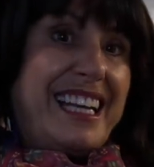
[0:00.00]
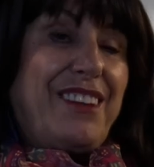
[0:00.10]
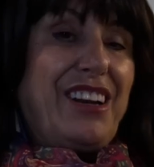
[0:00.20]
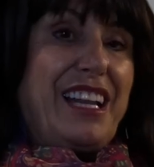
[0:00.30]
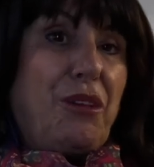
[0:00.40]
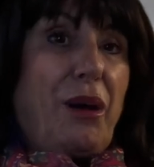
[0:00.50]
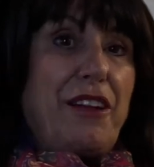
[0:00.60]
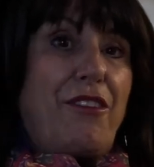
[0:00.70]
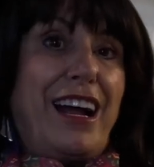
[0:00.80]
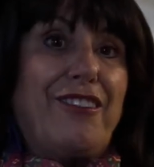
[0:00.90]
give it a little
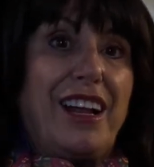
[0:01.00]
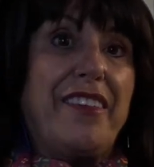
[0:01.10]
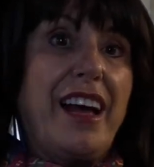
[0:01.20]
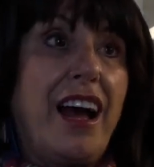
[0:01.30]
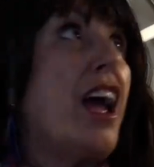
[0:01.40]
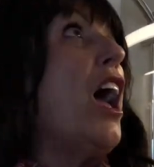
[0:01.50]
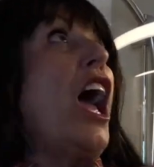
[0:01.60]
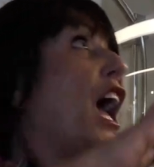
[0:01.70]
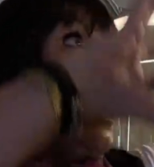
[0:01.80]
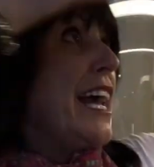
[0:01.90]
wave round like that.
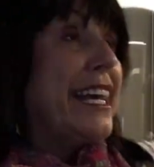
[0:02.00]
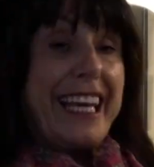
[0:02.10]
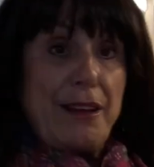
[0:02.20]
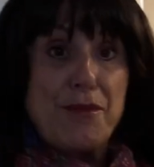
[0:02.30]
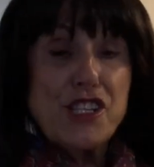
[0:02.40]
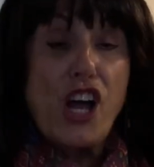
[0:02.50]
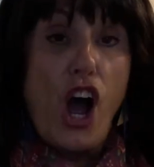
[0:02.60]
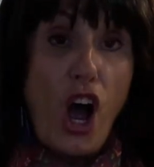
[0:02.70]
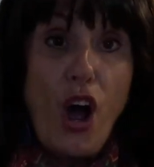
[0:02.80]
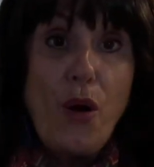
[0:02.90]
Keeps the
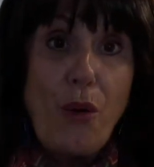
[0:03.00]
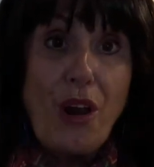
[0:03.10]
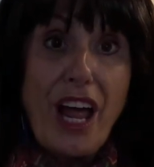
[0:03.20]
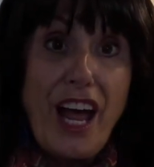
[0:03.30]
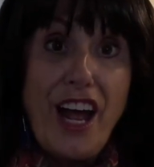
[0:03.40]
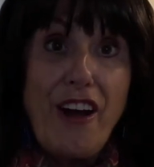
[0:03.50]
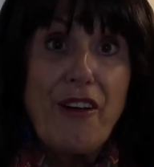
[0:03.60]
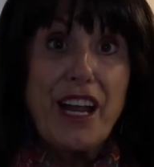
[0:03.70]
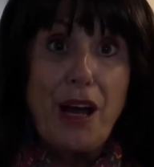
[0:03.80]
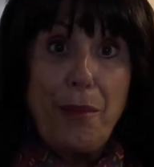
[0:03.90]
whole
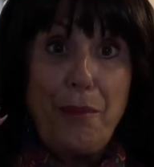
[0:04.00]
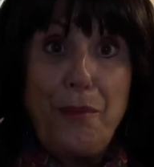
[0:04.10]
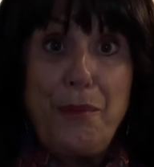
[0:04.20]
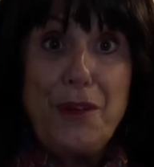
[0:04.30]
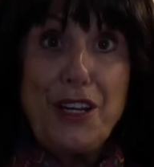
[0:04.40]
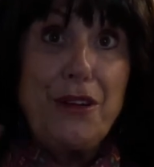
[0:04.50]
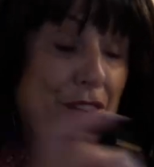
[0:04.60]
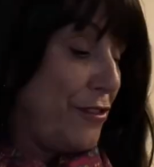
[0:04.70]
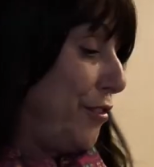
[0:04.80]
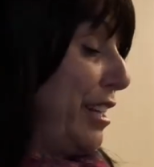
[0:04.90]
area
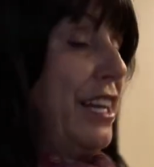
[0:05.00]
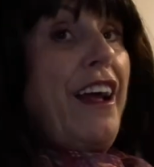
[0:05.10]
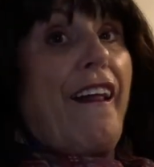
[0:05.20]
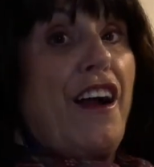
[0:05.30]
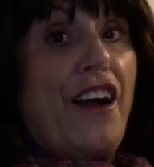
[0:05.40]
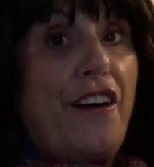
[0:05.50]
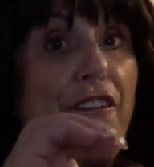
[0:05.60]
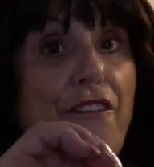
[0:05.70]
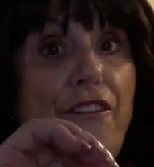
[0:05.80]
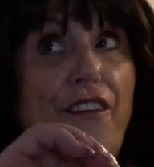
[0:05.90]
beautifully
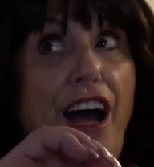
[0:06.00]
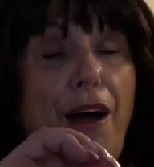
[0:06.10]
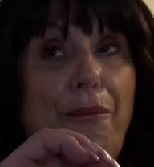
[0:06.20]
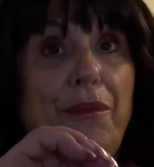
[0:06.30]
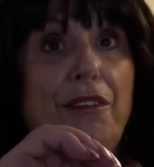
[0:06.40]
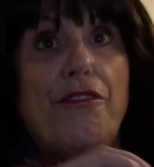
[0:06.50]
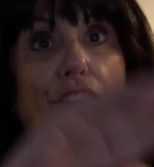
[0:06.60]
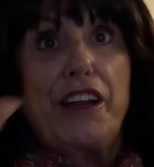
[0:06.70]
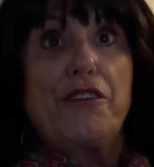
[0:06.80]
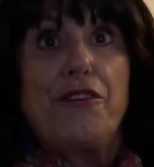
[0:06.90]

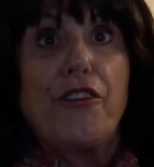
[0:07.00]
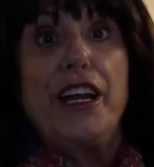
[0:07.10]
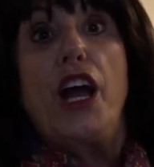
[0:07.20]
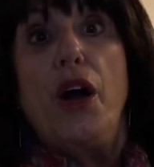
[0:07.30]
fragrance-free,